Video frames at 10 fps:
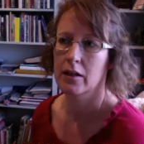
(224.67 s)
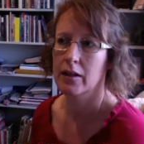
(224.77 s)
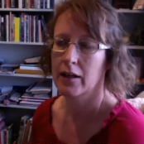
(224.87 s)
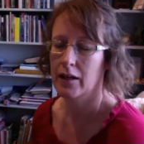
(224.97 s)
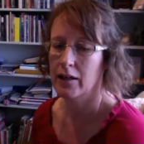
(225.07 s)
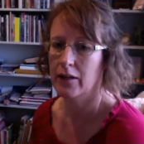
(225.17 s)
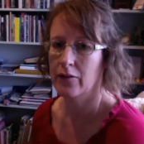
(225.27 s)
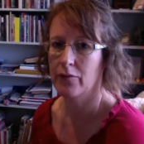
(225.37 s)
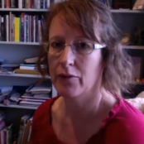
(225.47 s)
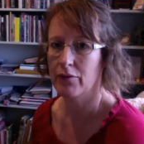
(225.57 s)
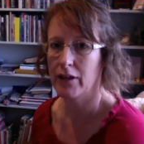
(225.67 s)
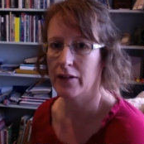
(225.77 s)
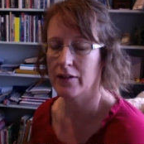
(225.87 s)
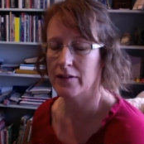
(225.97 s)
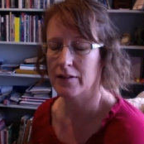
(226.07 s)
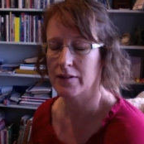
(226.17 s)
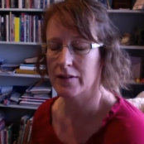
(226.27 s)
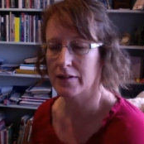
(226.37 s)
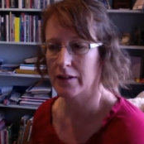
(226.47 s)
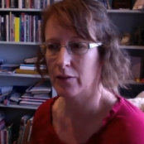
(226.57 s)
colour of thread. It's a
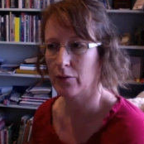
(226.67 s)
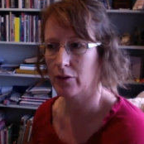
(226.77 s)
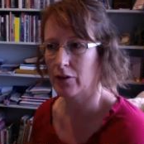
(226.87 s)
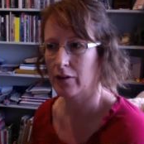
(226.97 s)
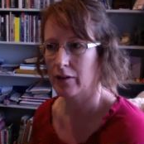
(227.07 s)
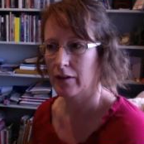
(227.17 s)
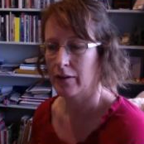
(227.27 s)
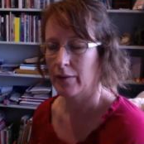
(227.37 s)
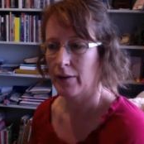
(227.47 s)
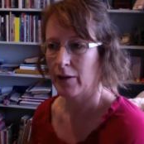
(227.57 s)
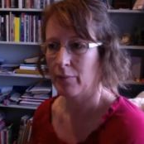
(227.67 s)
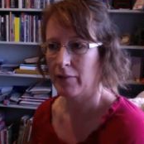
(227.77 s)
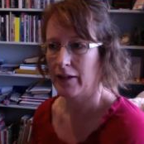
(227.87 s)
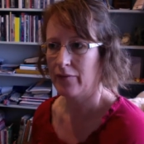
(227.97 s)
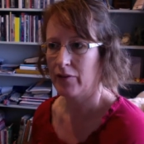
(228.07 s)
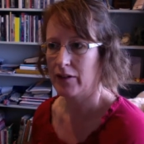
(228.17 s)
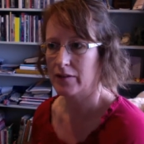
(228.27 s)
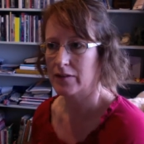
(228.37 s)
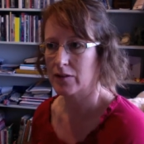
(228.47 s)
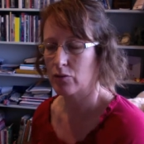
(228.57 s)
silk. I believe
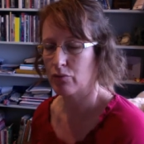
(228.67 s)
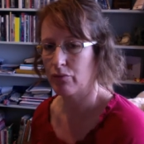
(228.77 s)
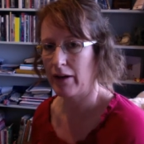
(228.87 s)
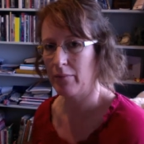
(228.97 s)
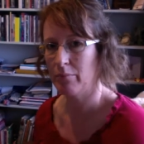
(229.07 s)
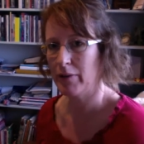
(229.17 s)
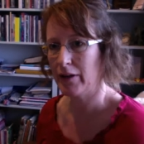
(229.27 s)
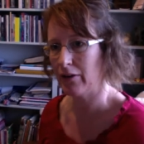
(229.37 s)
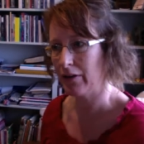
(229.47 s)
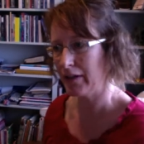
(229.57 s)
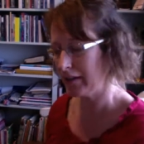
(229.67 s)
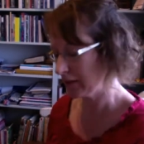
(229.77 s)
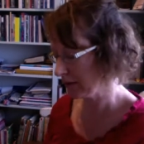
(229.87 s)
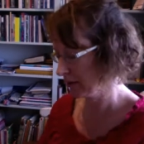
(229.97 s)
it's cranberry.